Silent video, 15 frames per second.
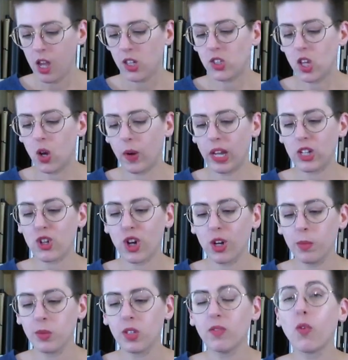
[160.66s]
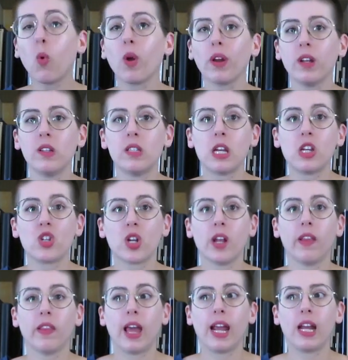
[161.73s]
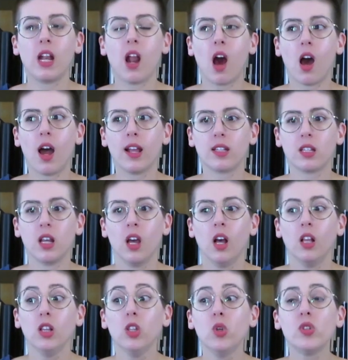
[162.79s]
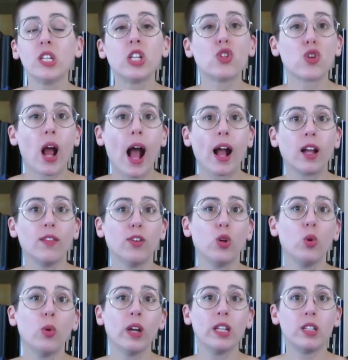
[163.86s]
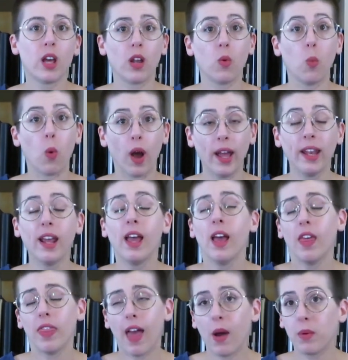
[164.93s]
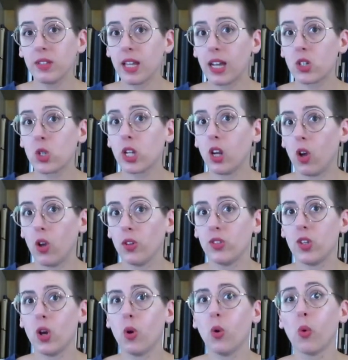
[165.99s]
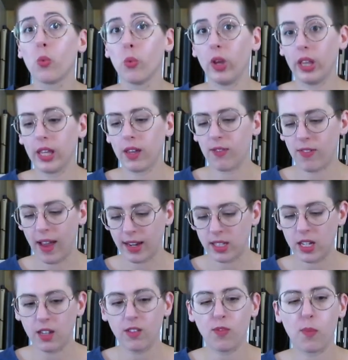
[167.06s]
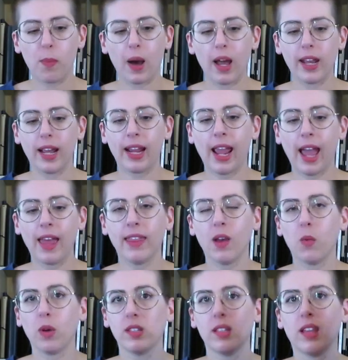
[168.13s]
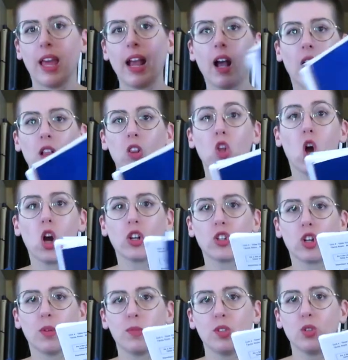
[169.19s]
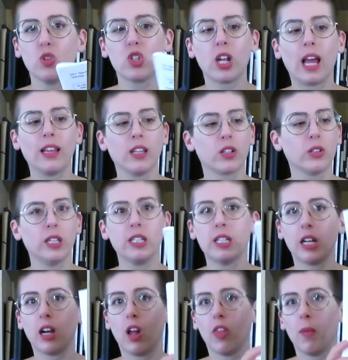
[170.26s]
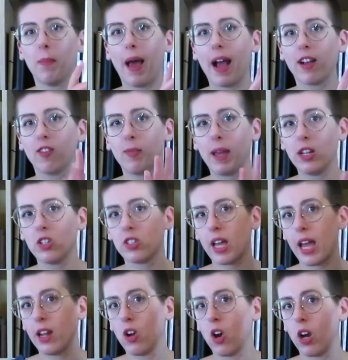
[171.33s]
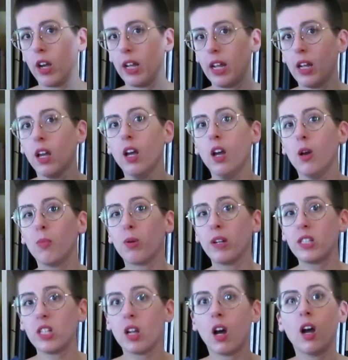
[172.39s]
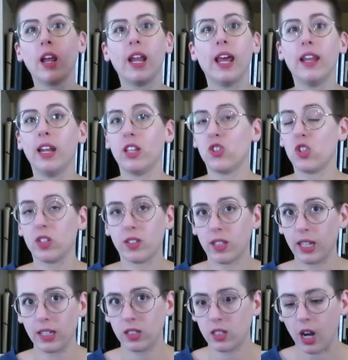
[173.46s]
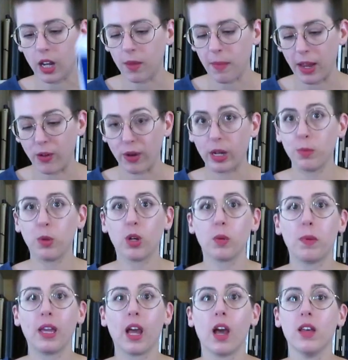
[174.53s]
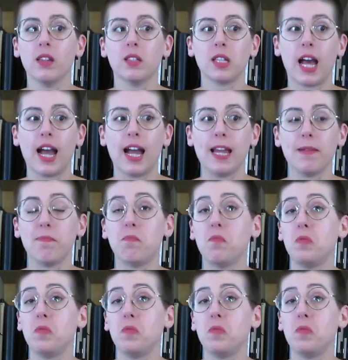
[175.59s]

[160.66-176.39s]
So in terms of organization and like not losing track of who had done what, that was actually also really effective. But again, that wasn't like a long-term solution. I literally did it on the back of pages I had already printed on, and it's just like stuck in my grade book because I